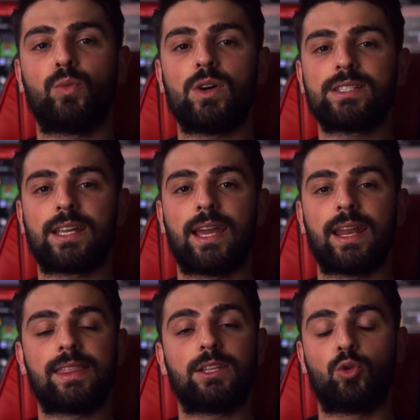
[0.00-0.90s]
once again
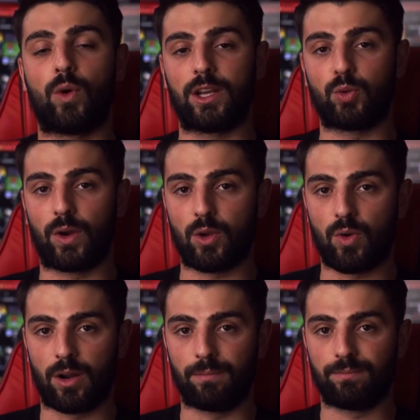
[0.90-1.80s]
at the twenty
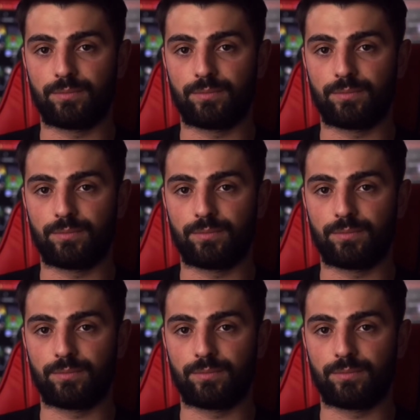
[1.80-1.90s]
twenty-one